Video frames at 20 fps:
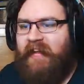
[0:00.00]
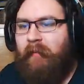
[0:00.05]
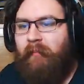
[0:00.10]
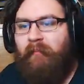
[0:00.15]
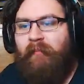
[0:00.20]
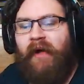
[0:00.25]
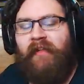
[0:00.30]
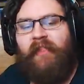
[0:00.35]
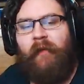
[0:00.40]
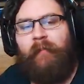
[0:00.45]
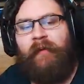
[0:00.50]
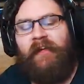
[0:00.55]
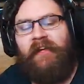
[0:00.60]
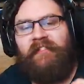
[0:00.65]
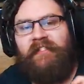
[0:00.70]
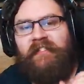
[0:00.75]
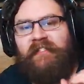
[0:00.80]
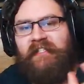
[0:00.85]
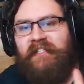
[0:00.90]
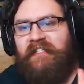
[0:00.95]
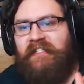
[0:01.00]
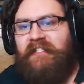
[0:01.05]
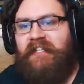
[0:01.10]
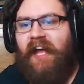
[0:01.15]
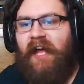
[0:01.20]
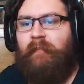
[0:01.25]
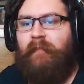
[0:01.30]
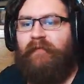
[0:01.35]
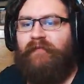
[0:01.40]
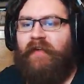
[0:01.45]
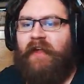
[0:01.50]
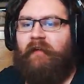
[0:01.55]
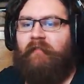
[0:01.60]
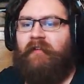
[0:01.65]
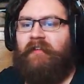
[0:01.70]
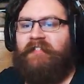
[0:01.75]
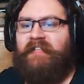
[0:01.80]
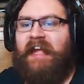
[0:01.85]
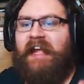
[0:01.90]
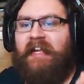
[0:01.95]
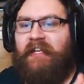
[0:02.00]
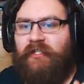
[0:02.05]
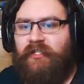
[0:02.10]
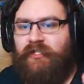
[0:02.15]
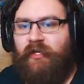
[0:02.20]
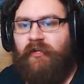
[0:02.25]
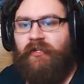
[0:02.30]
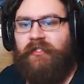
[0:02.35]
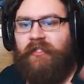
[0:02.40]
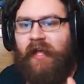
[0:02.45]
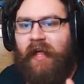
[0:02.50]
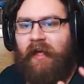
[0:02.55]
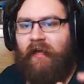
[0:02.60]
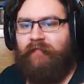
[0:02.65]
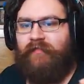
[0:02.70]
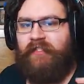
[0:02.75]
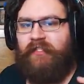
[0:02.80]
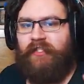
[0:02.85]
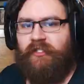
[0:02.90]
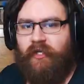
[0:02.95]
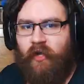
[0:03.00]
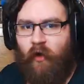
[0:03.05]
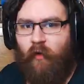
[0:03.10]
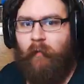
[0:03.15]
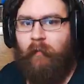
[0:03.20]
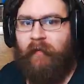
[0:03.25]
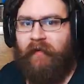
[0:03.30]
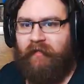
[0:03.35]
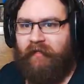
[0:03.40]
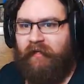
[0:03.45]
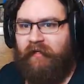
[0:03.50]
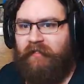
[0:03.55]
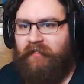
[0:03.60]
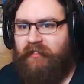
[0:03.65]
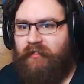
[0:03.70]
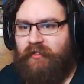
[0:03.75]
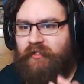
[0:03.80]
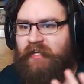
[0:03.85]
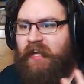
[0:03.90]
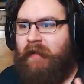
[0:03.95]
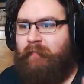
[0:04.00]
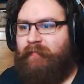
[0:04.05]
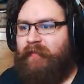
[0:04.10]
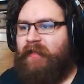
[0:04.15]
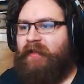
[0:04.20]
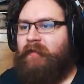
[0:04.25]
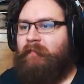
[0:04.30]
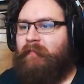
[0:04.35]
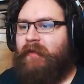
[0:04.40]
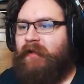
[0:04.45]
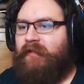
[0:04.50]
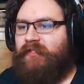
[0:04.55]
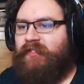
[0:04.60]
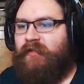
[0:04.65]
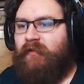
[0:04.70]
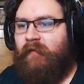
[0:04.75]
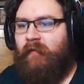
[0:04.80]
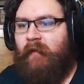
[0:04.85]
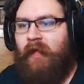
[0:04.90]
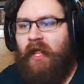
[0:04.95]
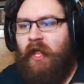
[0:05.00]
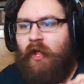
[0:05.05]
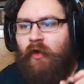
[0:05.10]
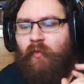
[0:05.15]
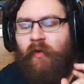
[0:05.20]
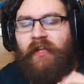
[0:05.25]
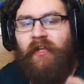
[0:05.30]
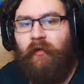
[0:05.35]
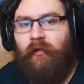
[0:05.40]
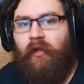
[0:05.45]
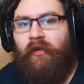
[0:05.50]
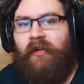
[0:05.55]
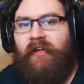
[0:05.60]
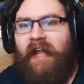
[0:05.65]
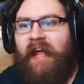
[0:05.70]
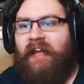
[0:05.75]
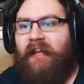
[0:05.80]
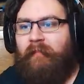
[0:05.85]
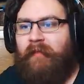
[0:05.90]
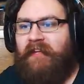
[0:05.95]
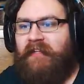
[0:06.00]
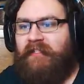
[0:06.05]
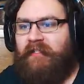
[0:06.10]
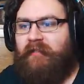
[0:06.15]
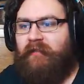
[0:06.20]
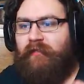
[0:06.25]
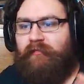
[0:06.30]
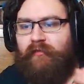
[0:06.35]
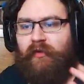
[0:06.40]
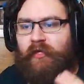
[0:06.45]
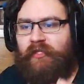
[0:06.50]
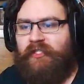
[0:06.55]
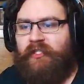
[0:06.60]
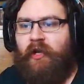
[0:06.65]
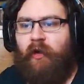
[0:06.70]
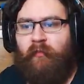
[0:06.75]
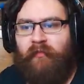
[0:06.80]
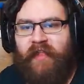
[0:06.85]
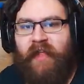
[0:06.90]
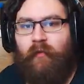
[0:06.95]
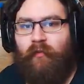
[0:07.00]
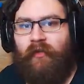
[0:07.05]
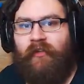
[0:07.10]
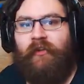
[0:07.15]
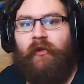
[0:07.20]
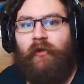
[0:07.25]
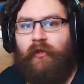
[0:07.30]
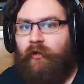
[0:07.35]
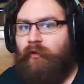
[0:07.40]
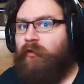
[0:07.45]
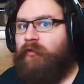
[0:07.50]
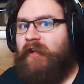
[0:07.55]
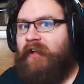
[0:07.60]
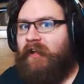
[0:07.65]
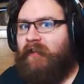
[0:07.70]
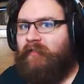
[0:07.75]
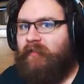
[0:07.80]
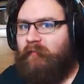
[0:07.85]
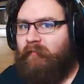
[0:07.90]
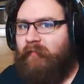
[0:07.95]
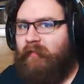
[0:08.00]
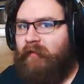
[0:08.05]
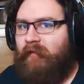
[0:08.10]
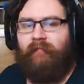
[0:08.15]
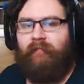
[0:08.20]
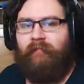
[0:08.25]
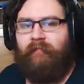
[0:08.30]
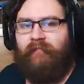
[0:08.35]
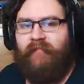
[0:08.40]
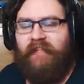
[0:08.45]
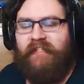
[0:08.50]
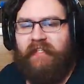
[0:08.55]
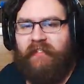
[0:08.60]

in mind that because it's a sniper variant, it does have scope glint. Just keep that in mind. So when you look at enemies through your scope, they will know you're looking at them. This is